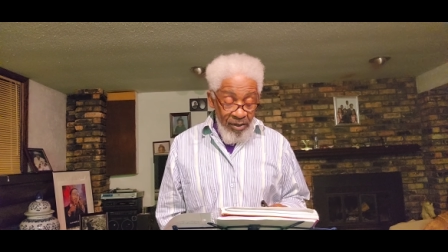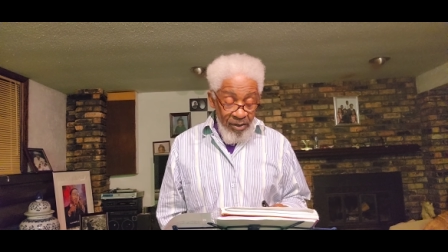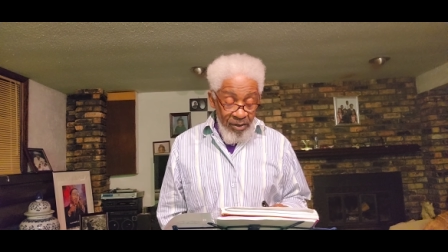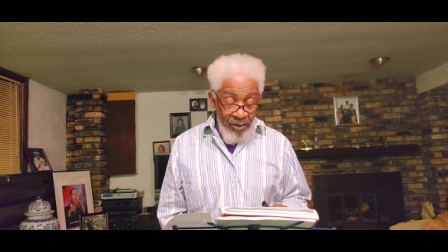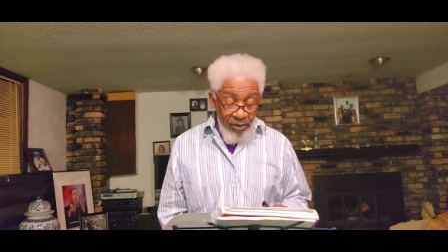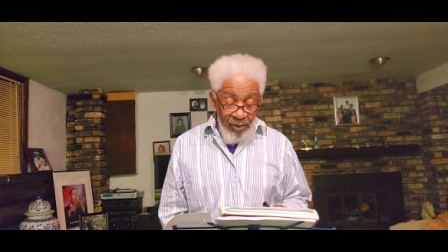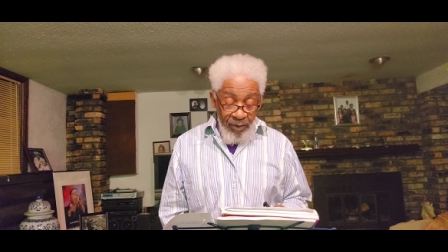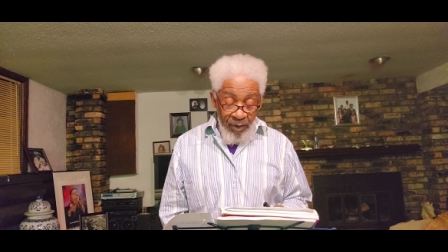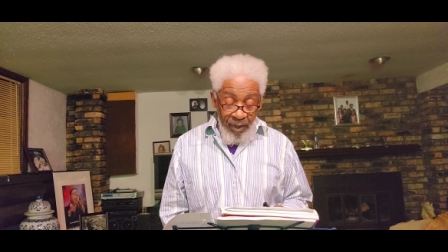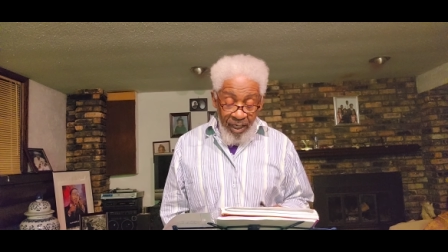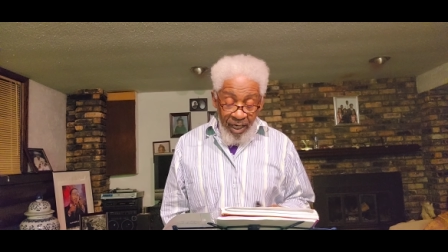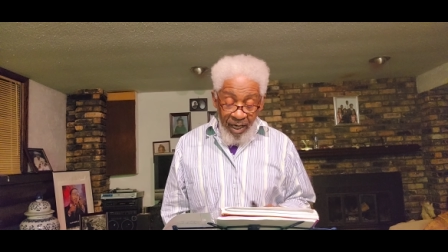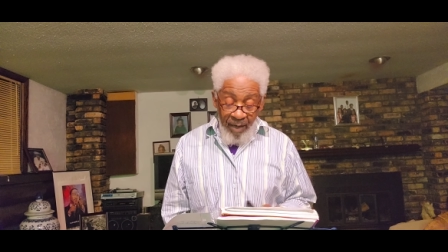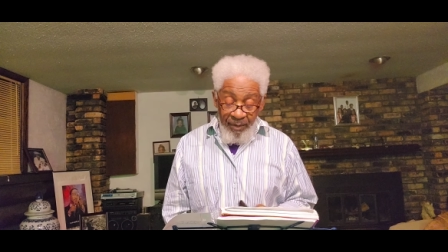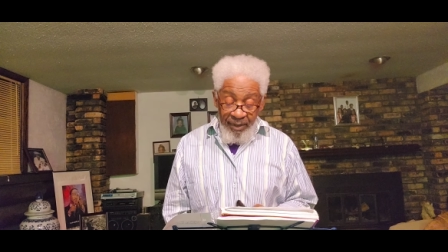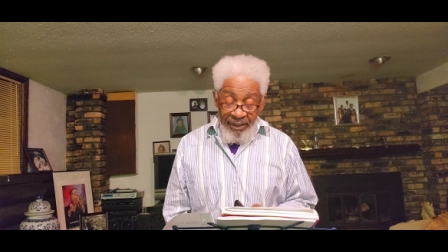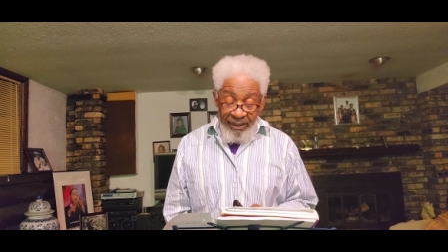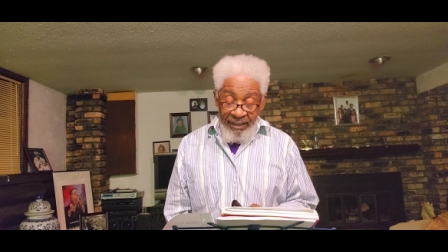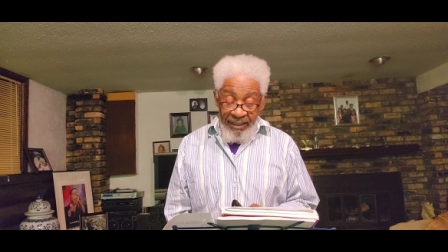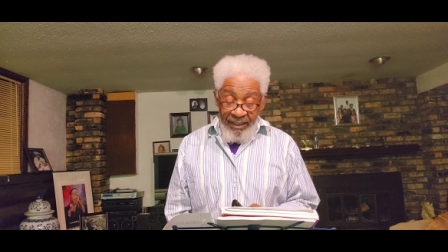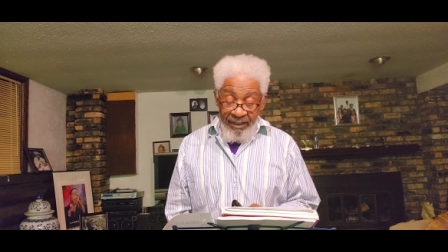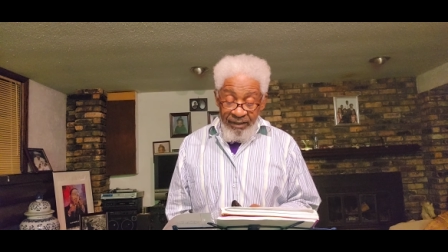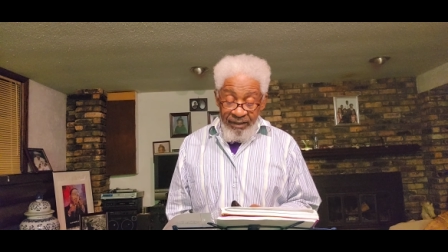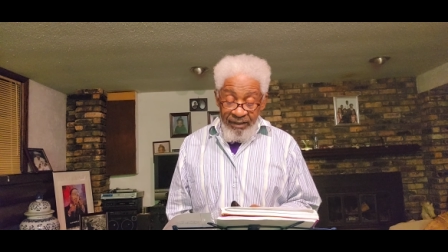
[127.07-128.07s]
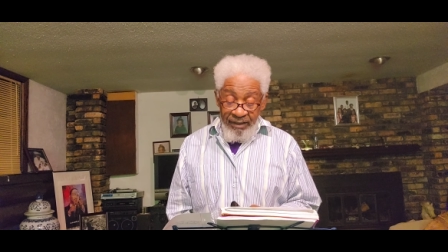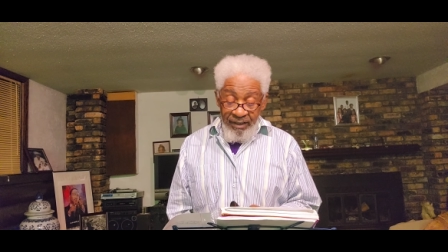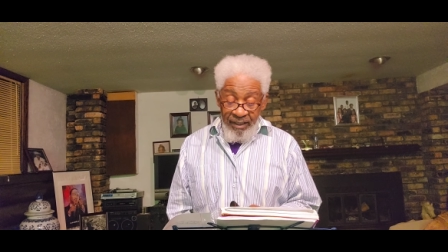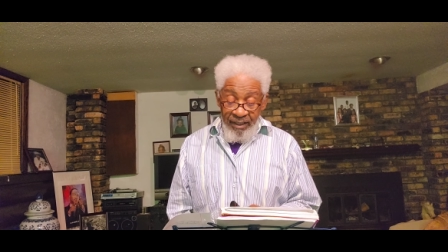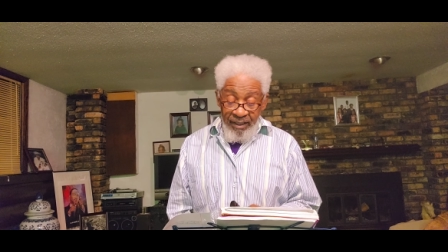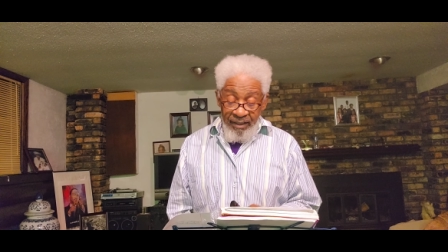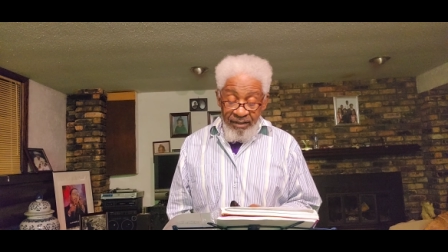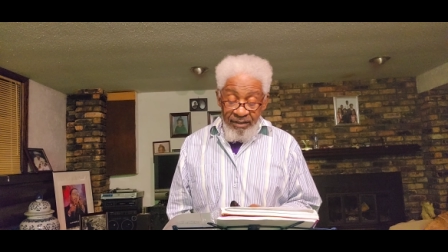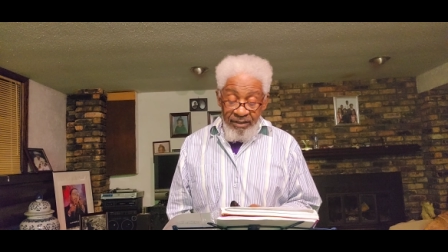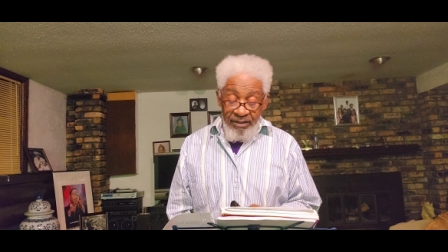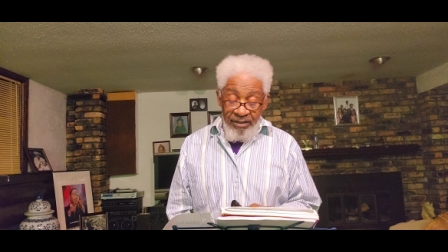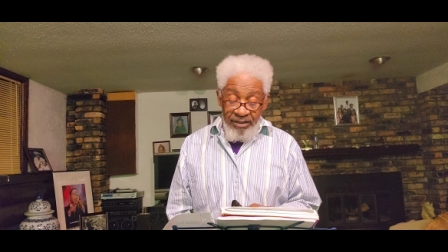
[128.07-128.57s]
to accommodate
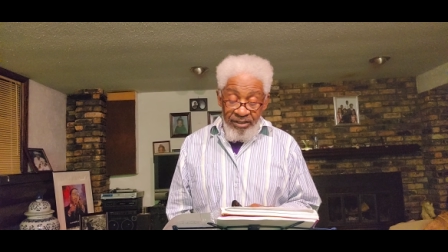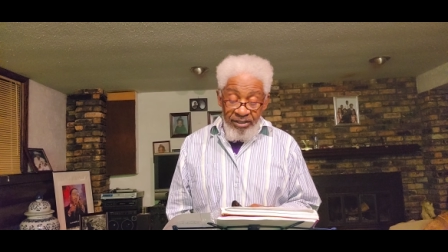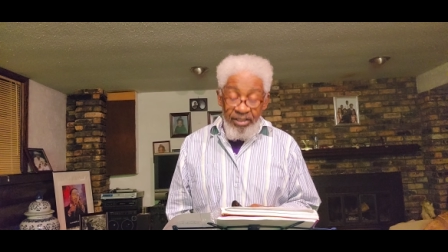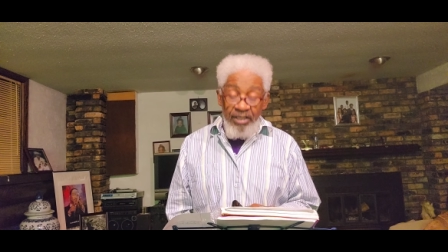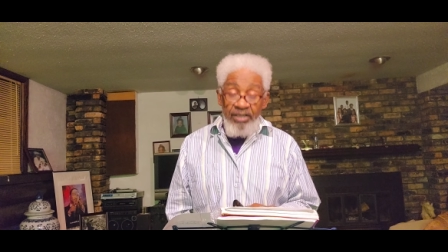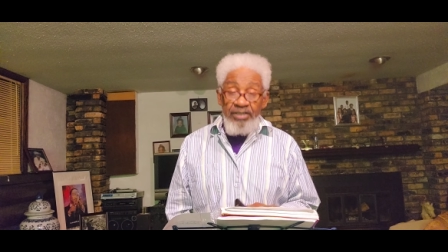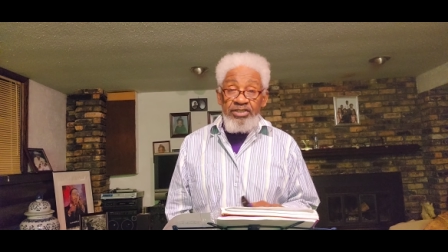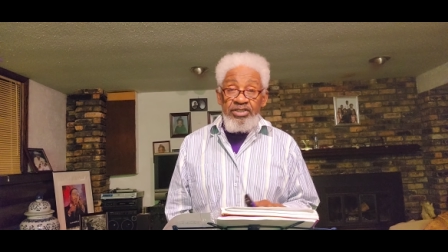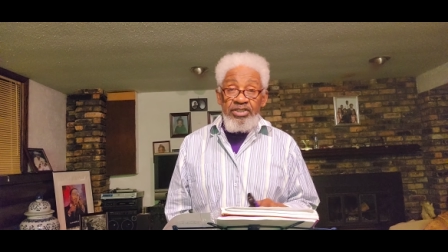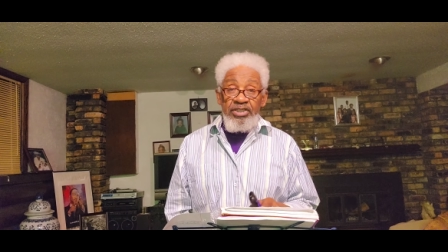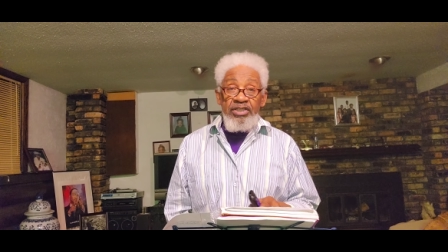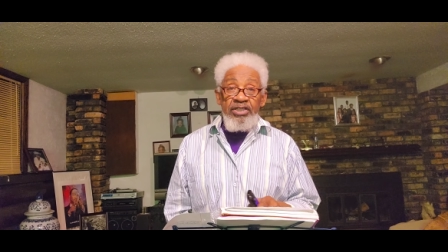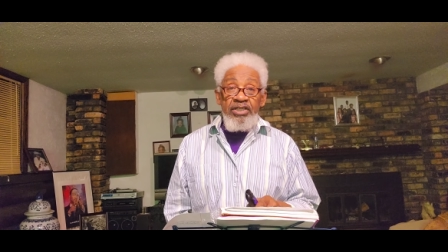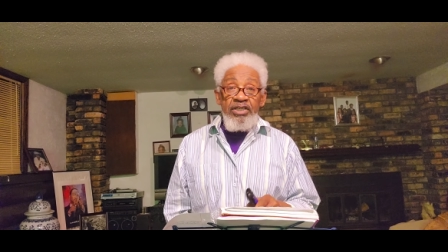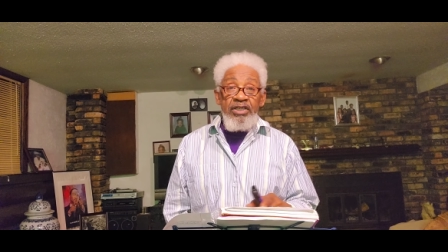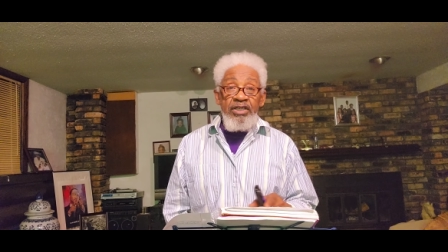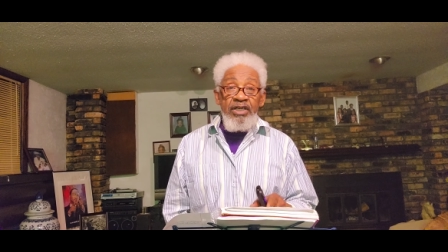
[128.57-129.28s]
such